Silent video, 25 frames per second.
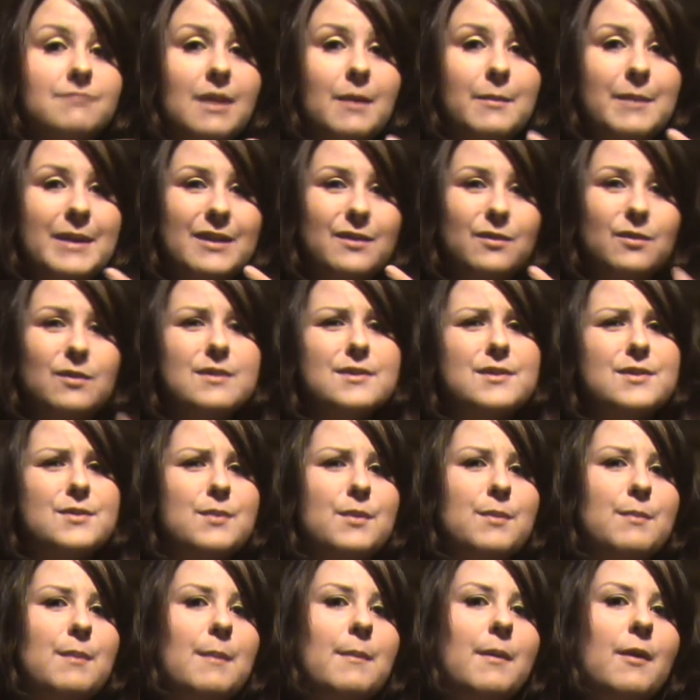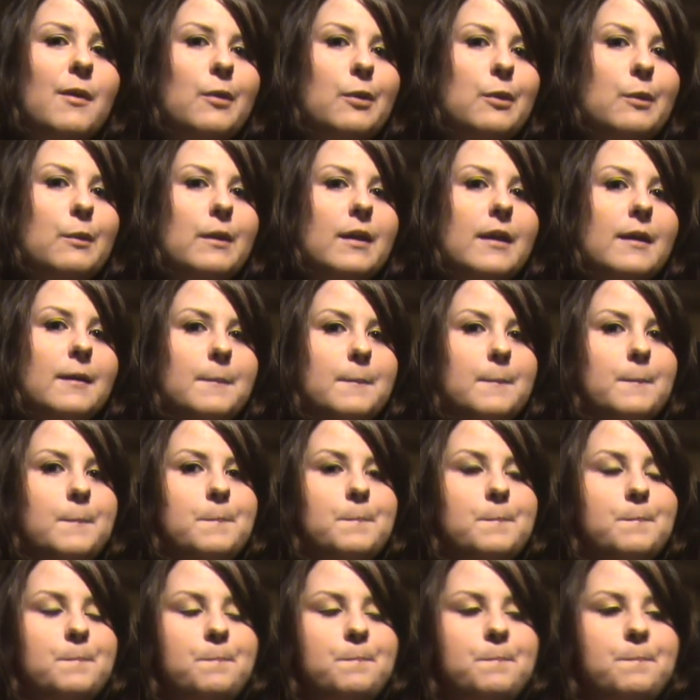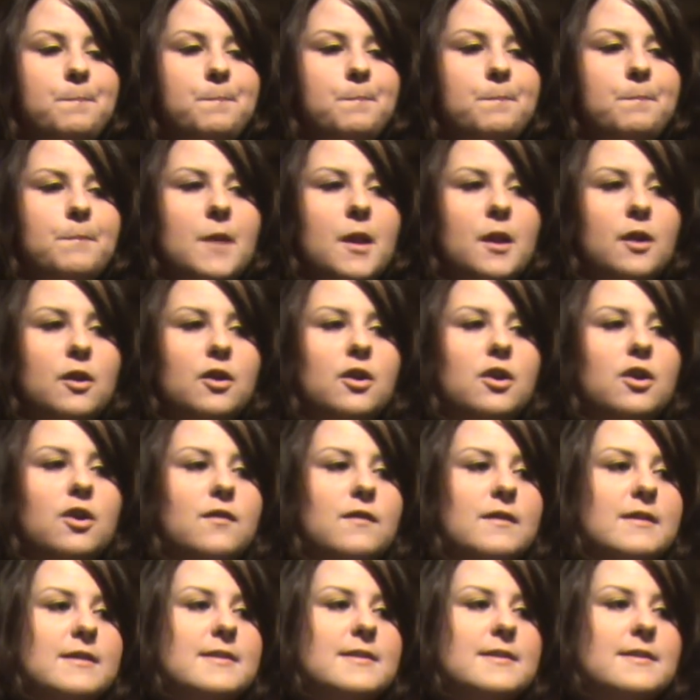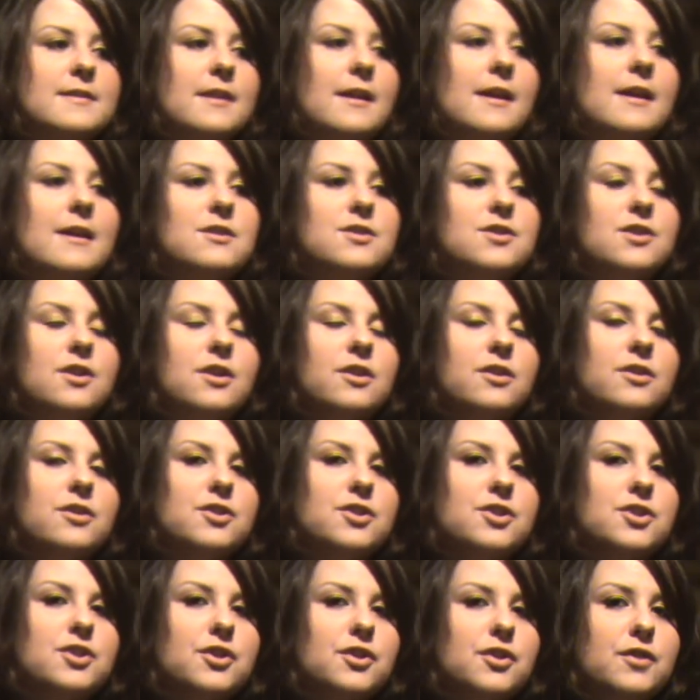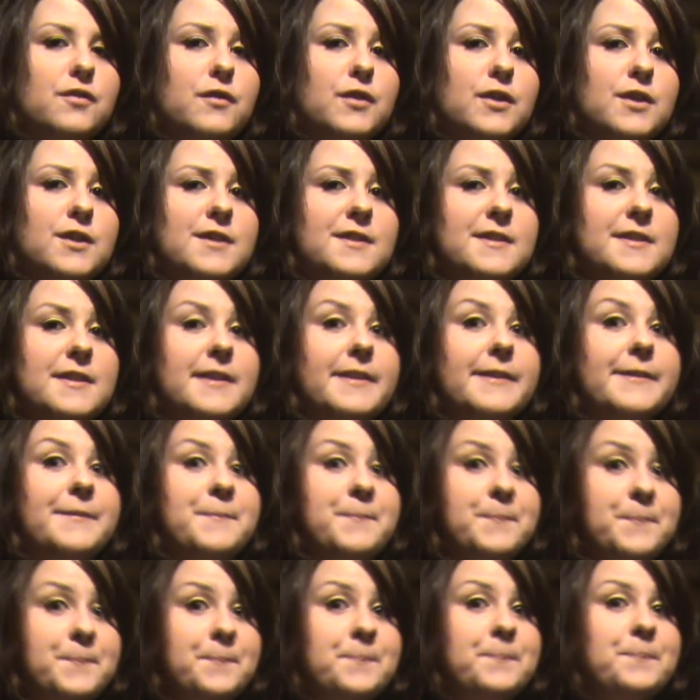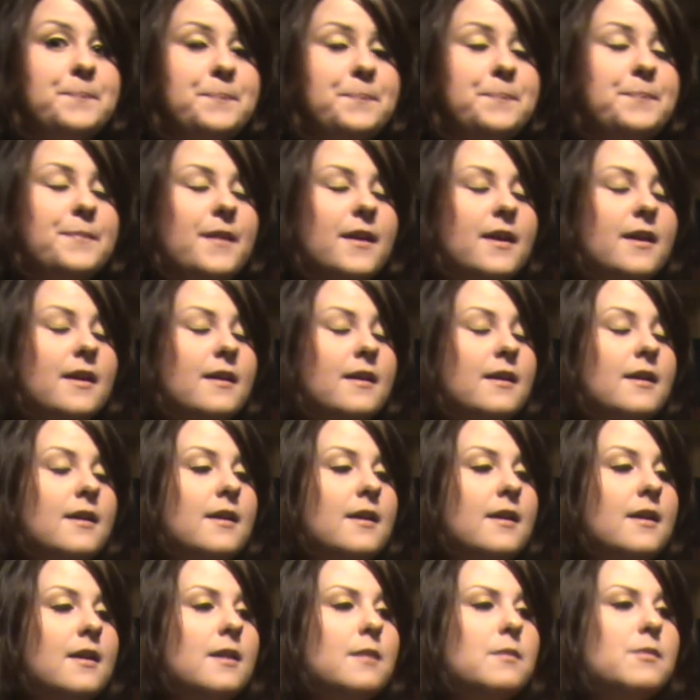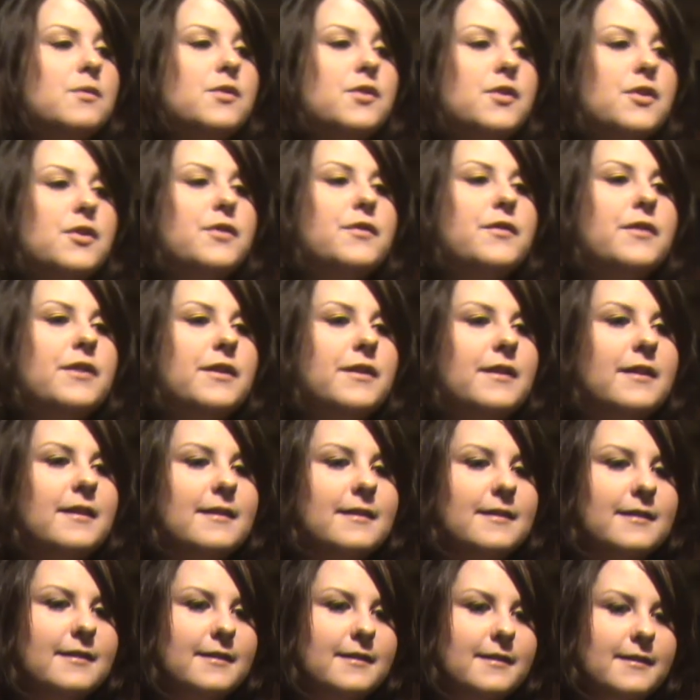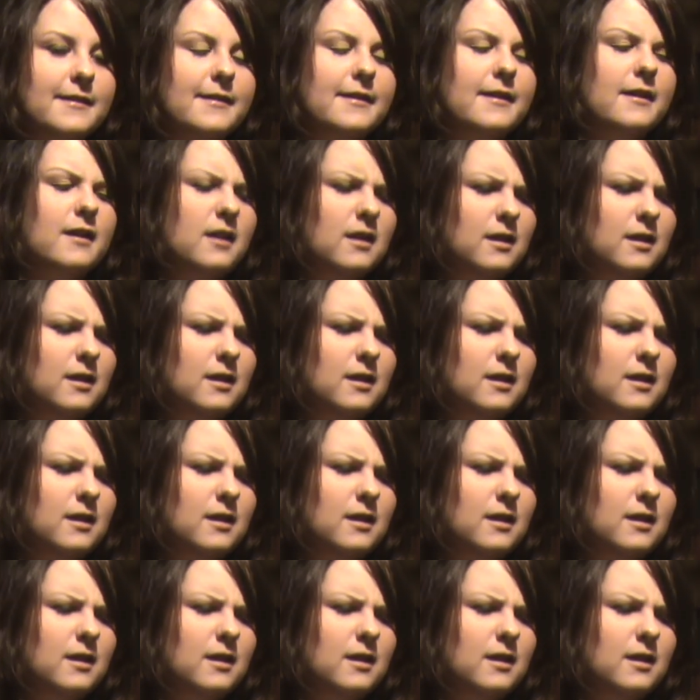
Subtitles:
make noises with my mouth when I'm nervous / unsure of what to say. I'm sure you realize this.